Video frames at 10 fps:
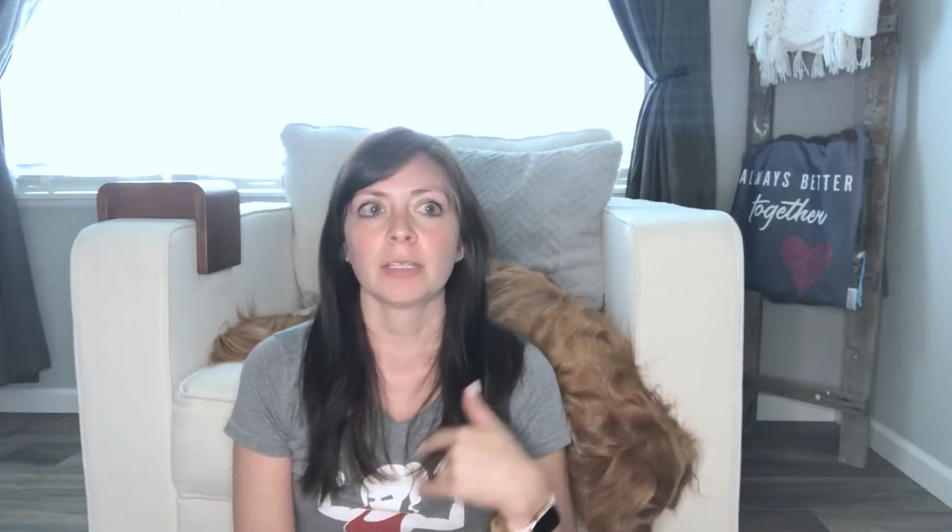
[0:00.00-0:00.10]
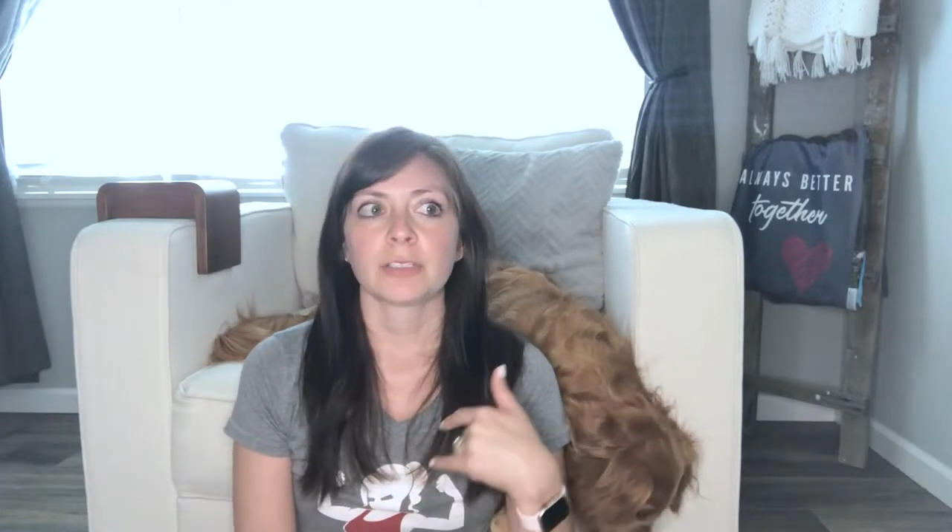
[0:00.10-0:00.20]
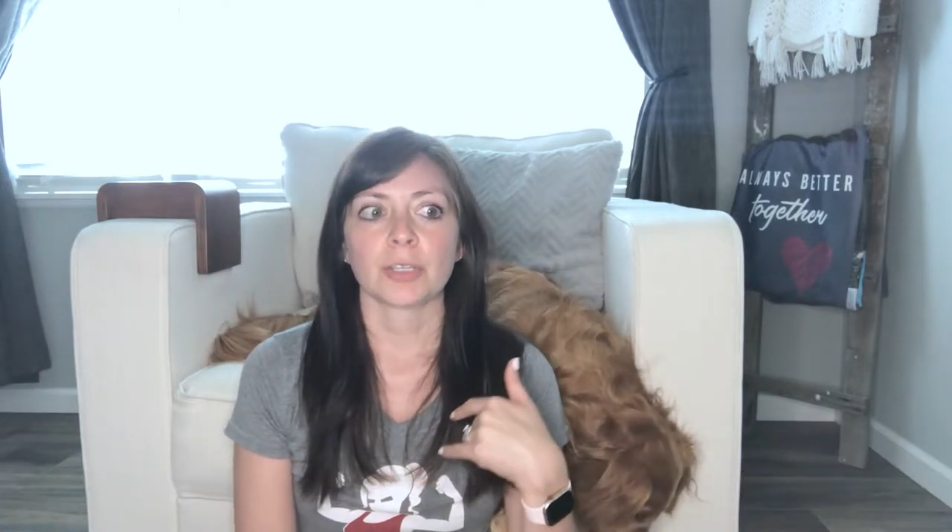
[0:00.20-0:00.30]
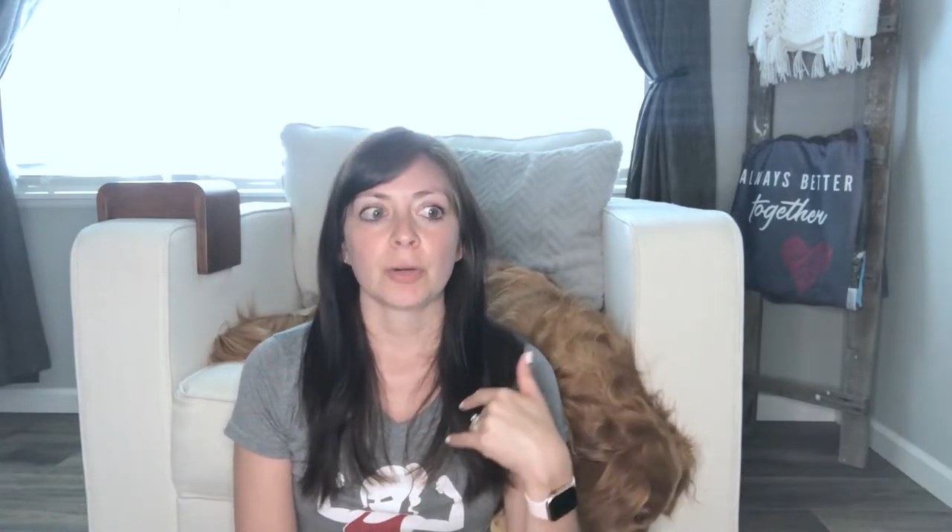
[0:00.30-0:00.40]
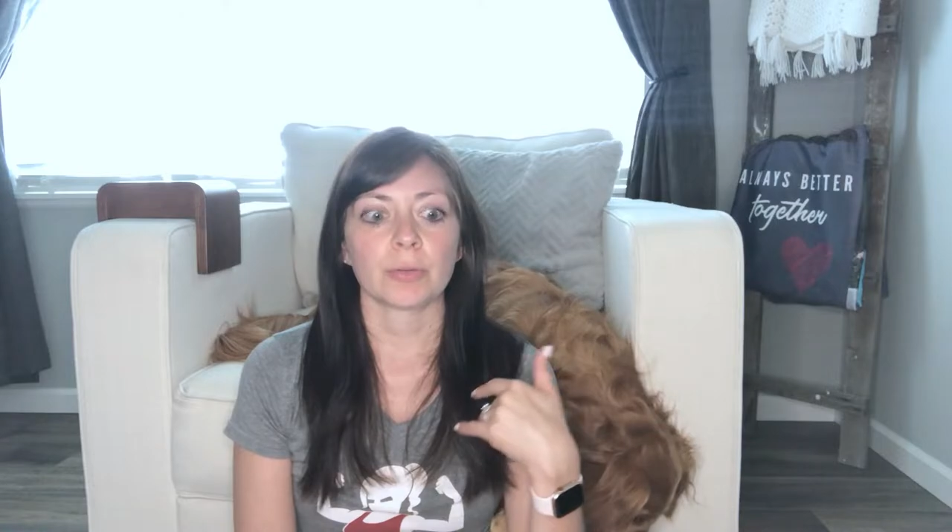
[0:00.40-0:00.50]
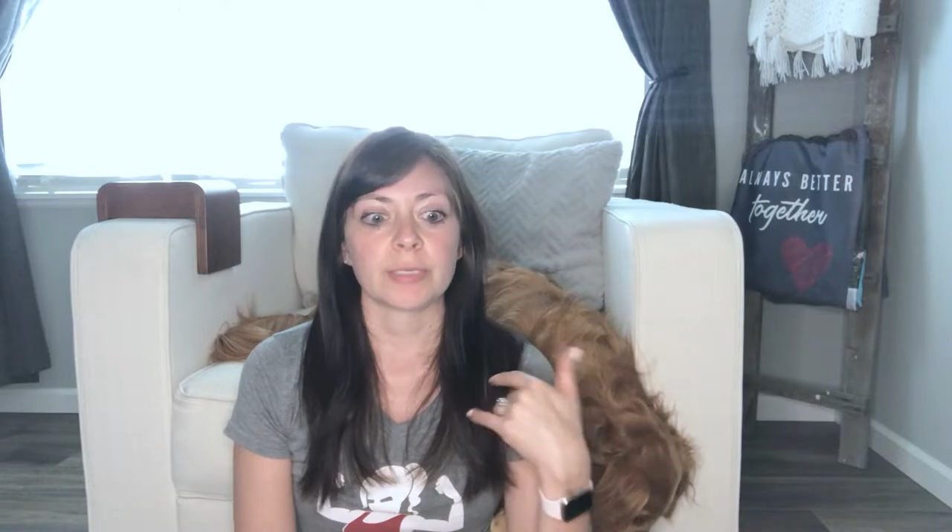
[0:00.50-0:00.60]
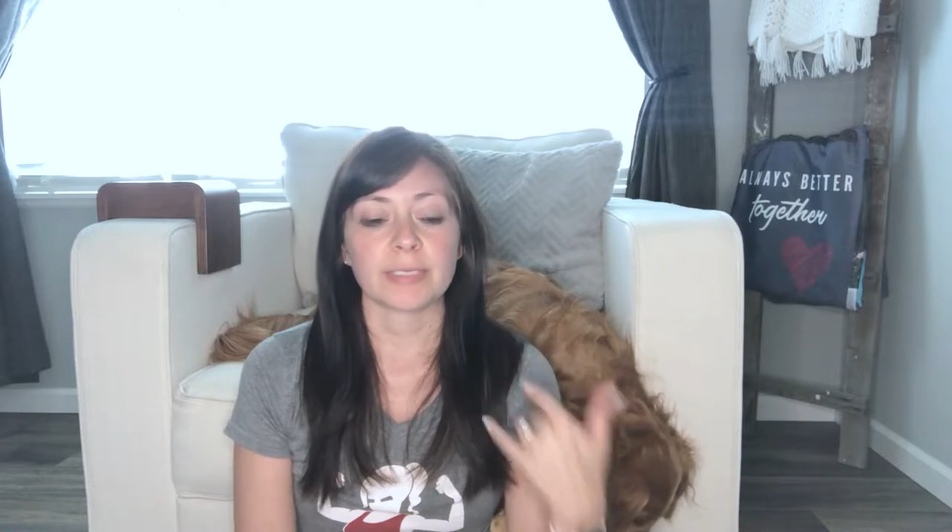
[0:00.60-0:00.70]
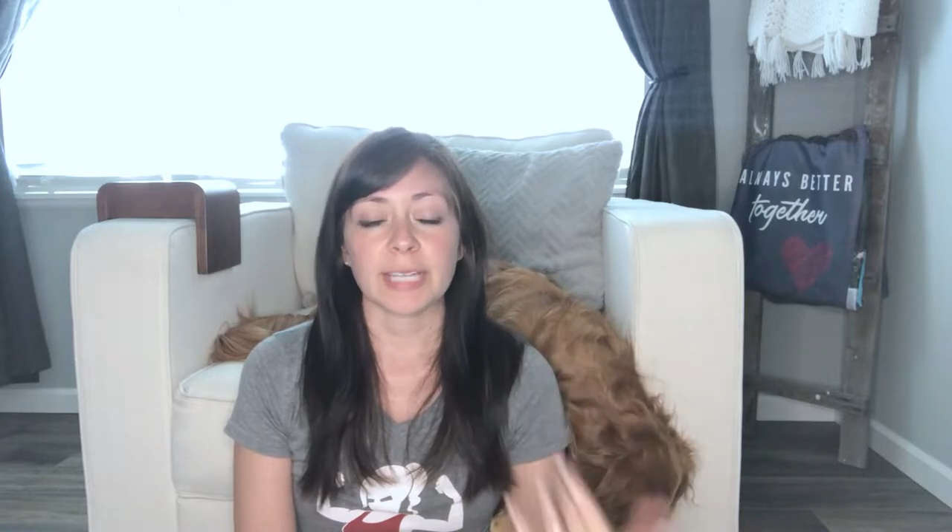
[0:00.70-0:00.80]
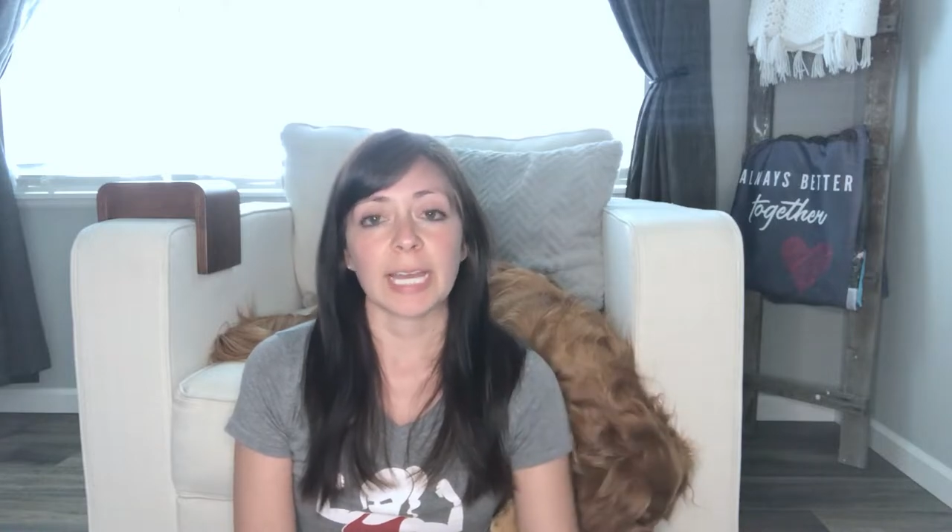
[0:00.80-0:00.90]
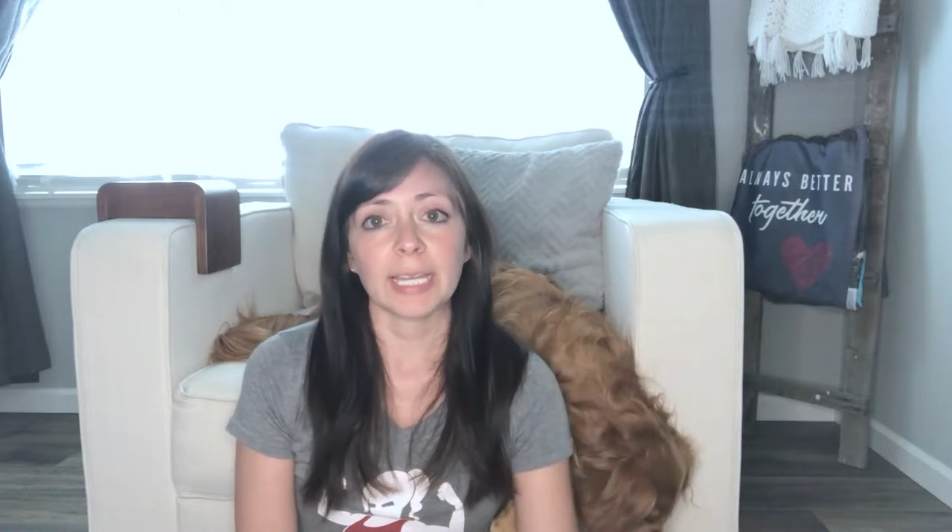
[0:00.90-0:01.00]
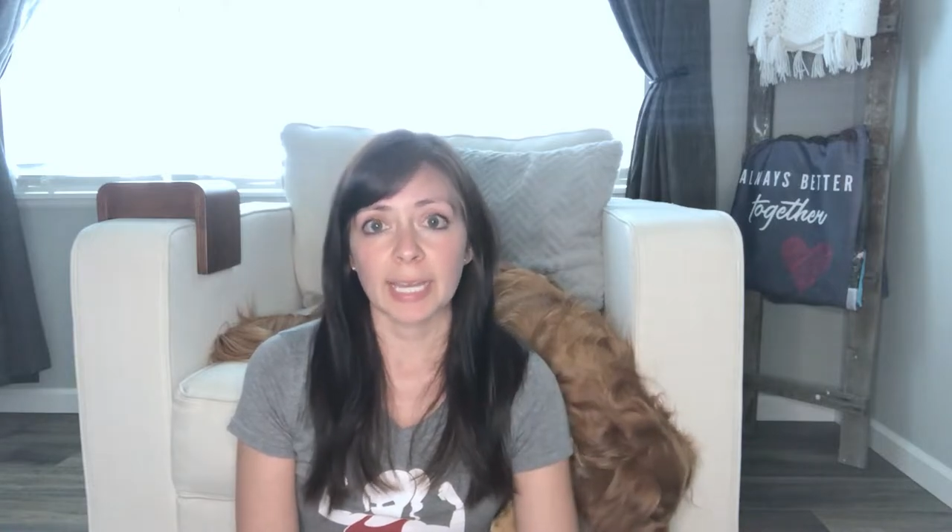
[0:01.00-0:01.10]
So Zach